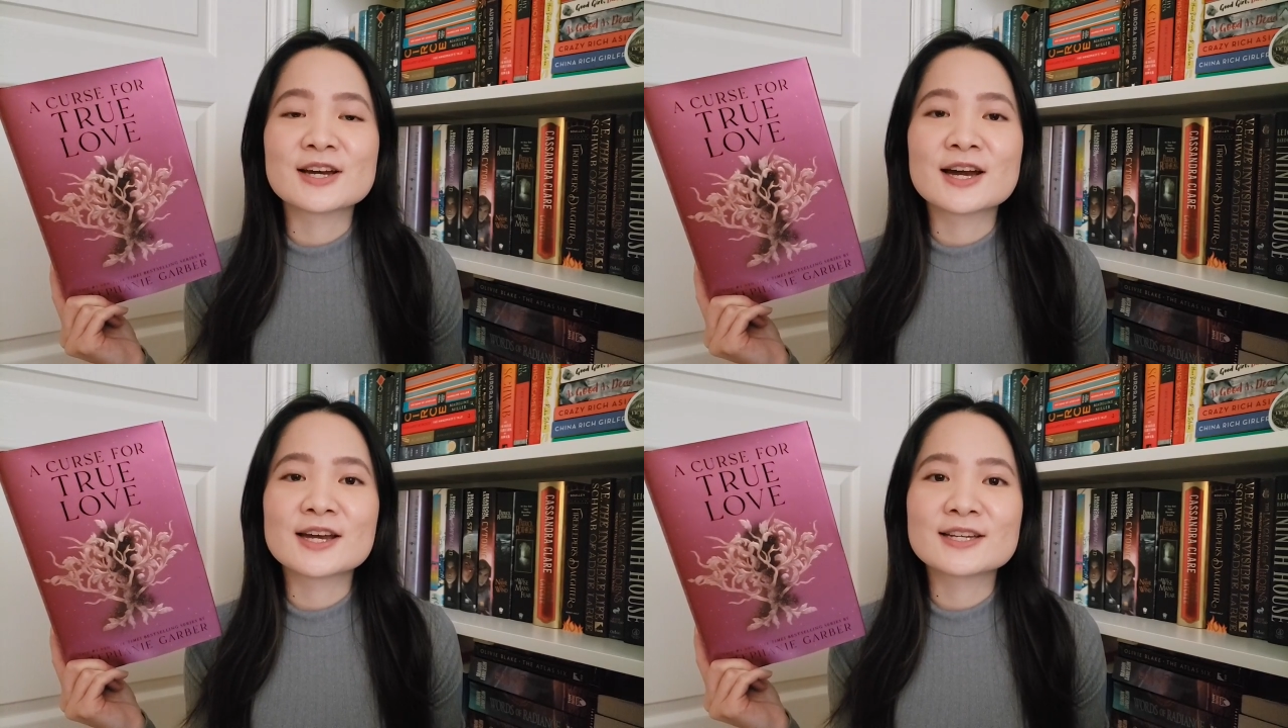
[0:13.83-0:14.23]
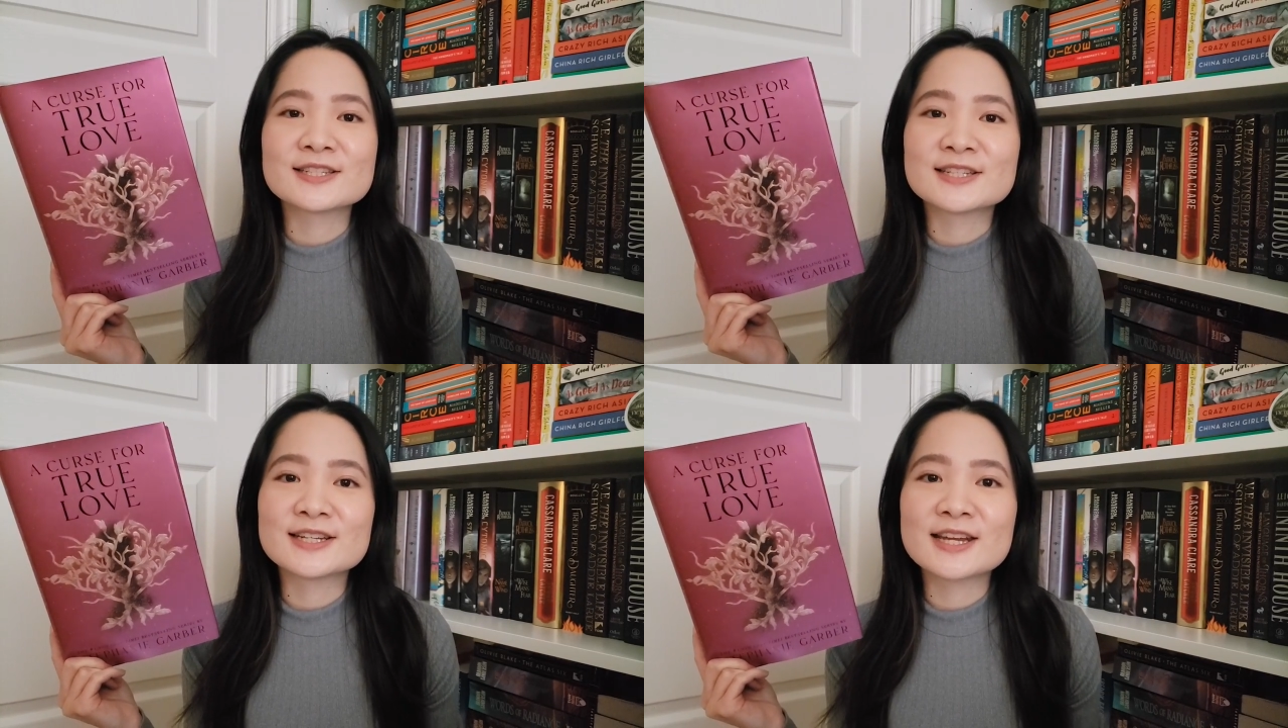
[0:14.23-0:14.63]
I
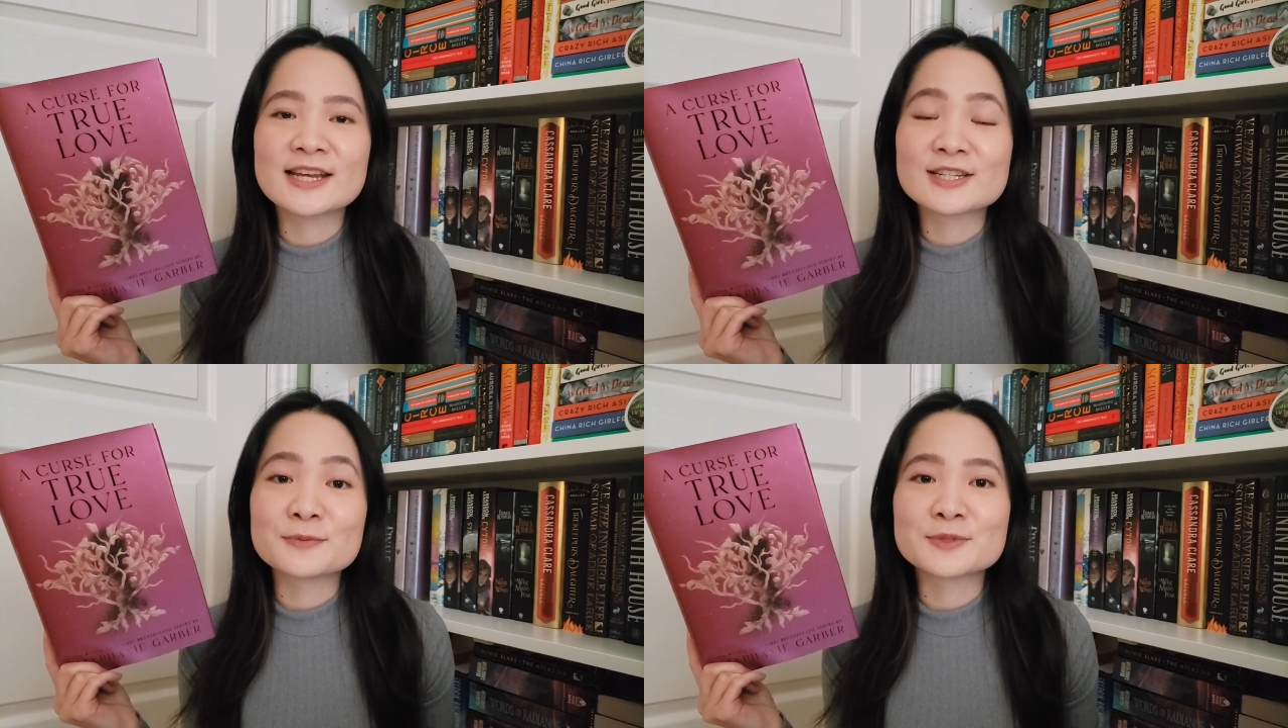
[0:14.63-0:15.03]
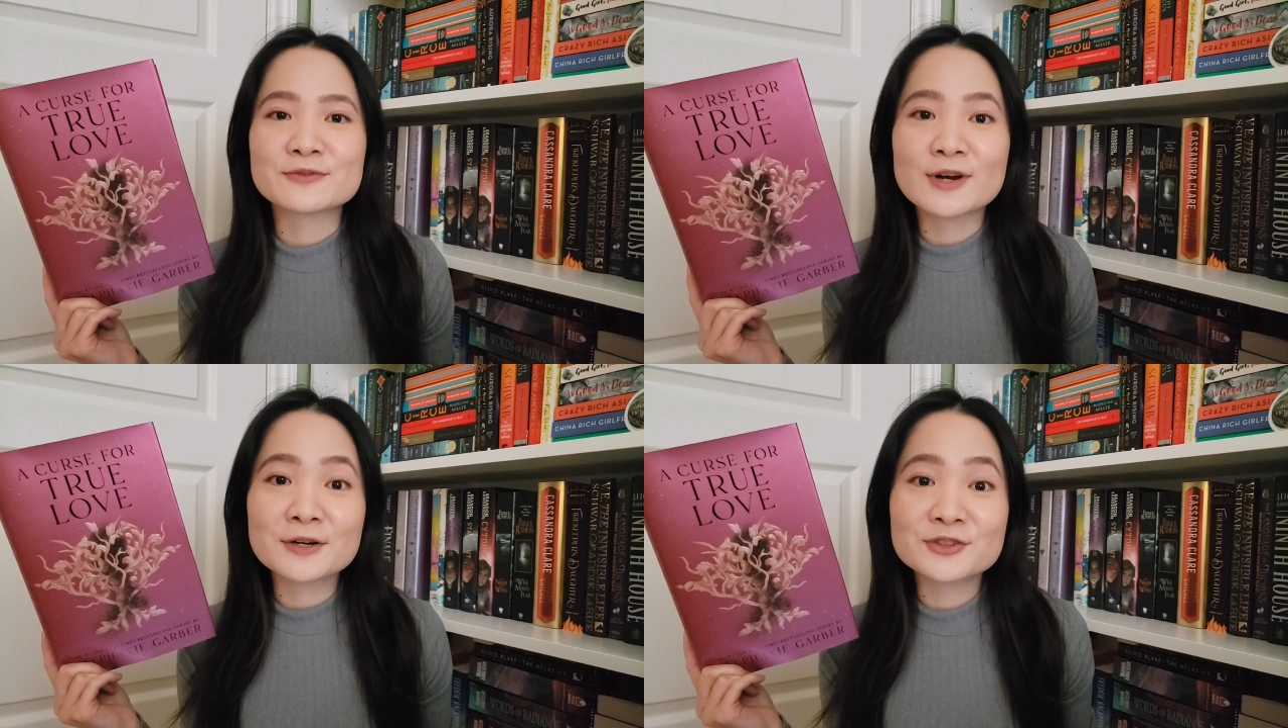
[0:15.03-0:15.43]
did end up
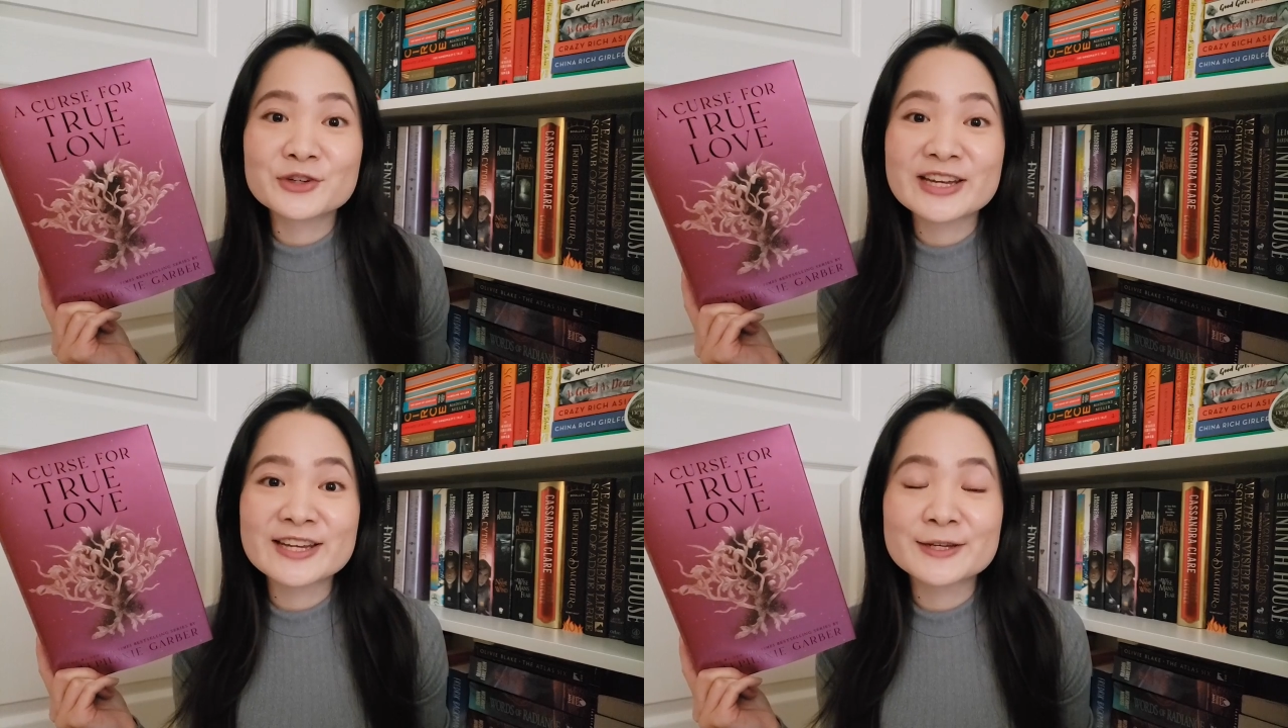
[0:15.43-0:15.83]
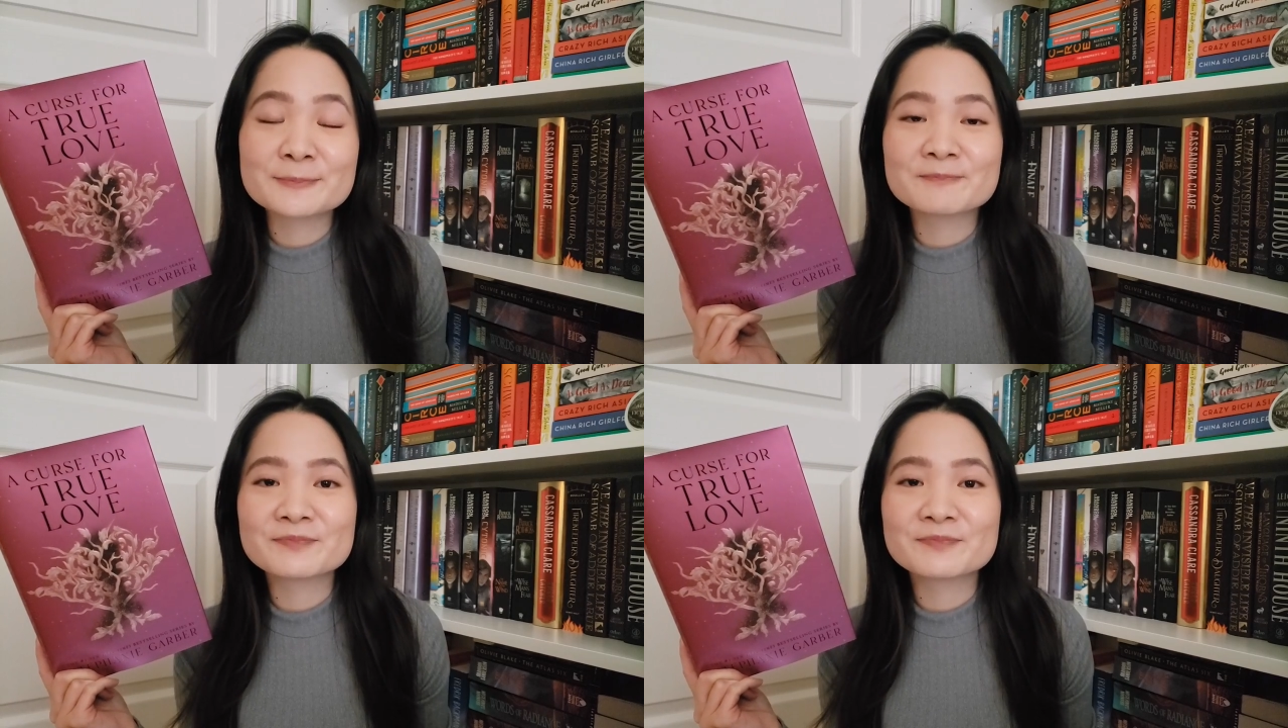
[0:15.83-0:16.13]
devouring it.